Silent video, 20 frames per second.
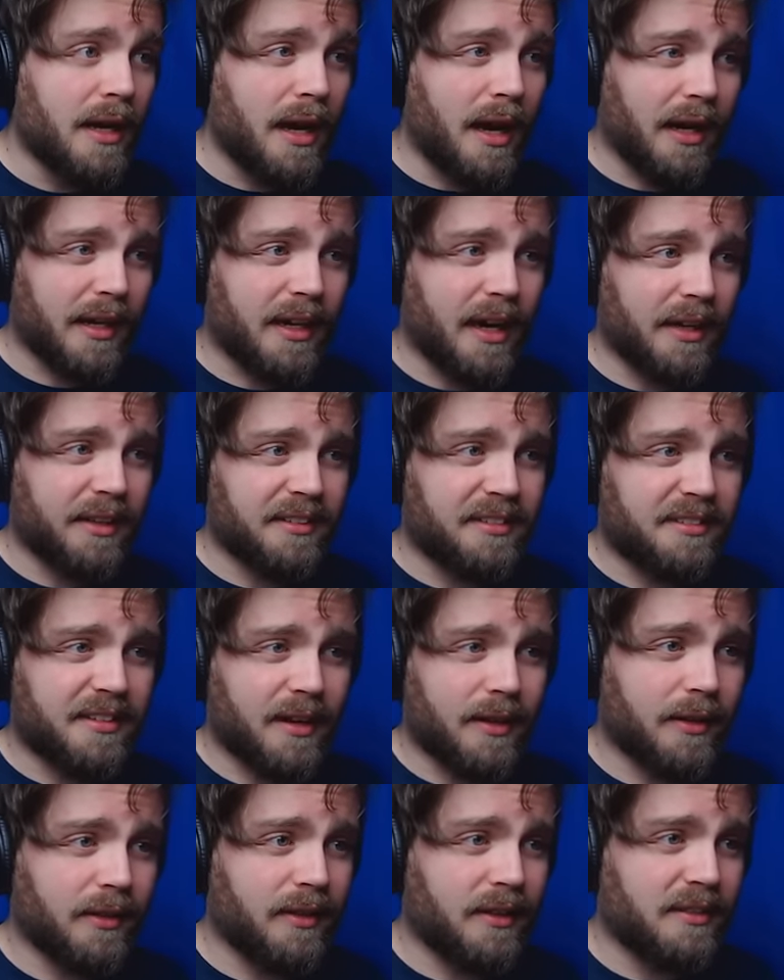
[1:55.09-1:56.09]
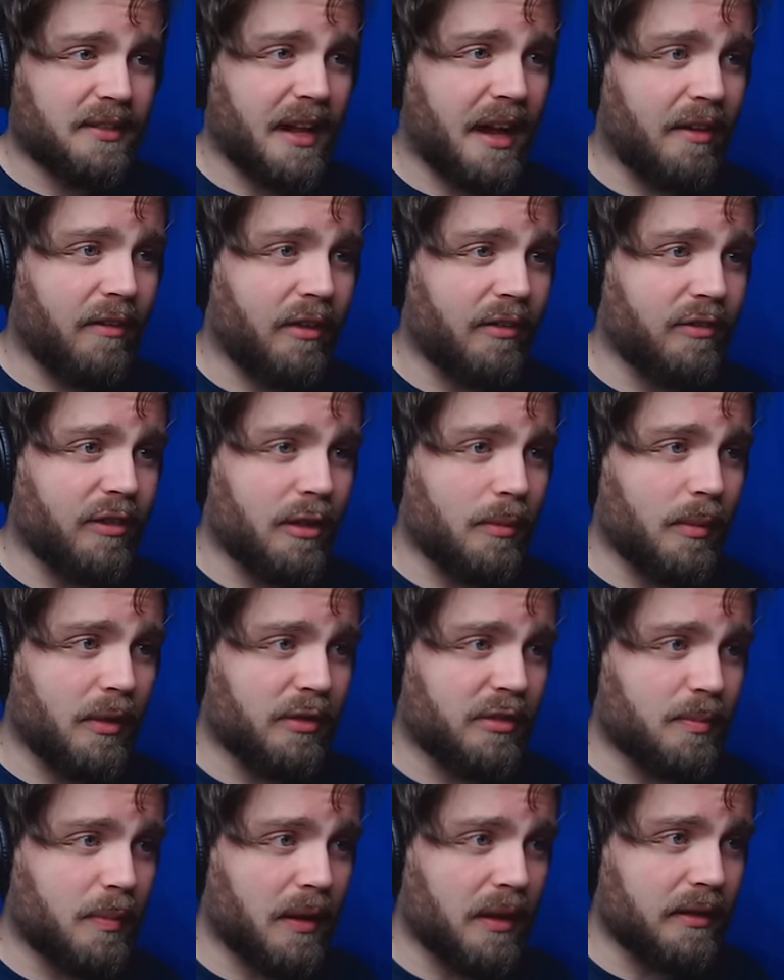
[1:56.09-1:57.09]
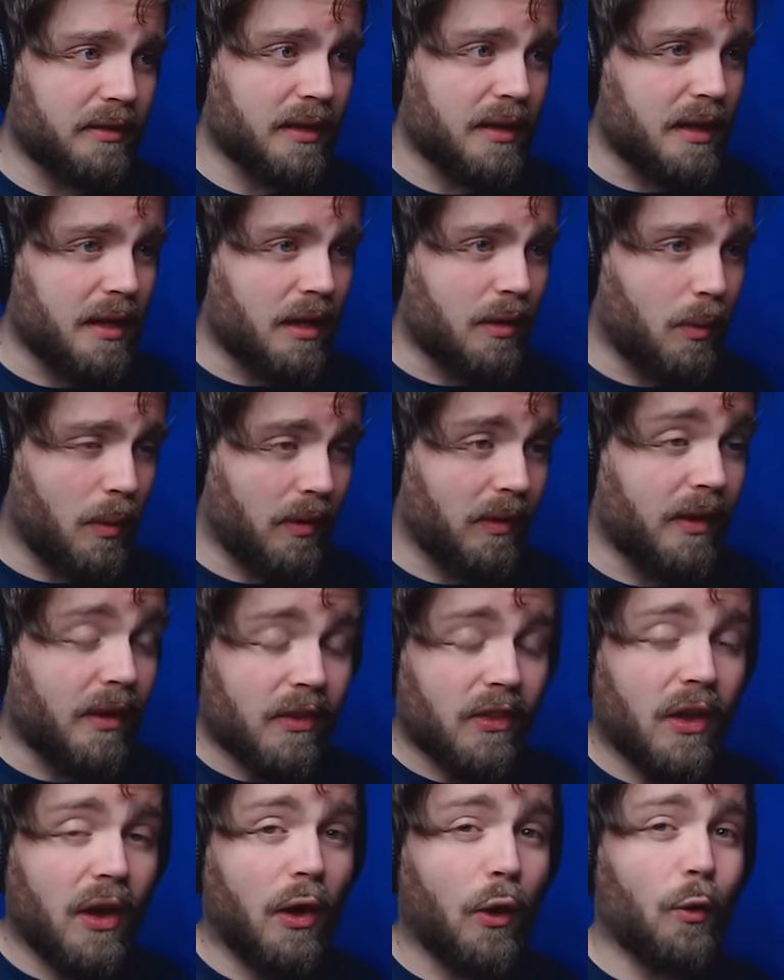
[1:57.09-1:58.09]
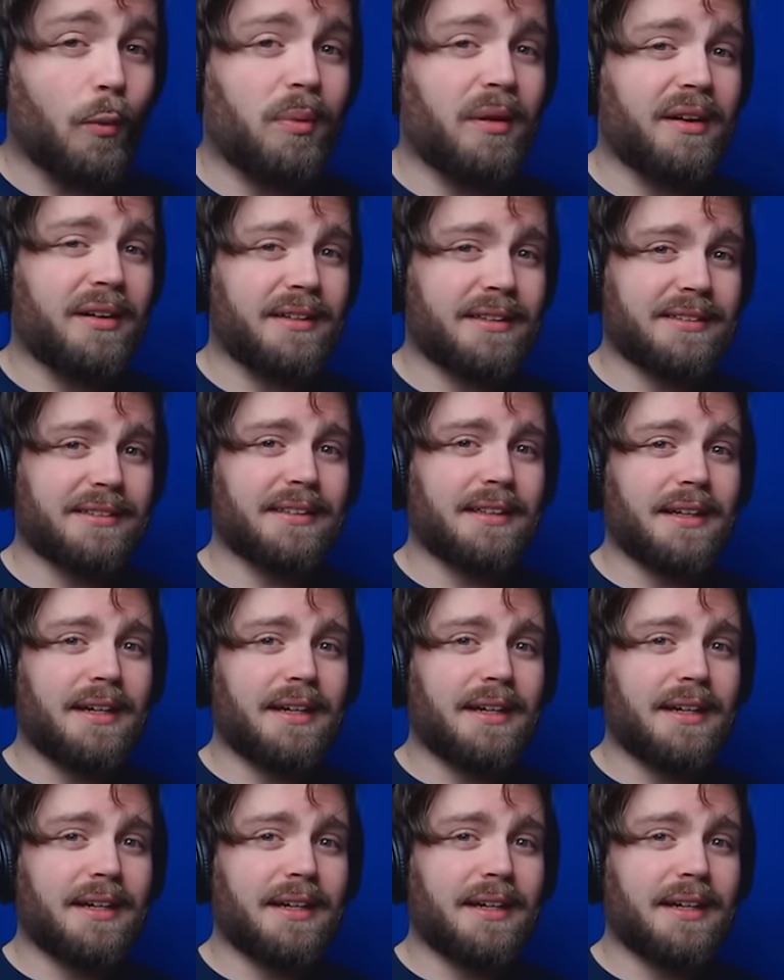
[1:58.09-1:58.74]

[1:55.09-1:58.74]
I kind of stuck in this area for the most part. Well, the whole part.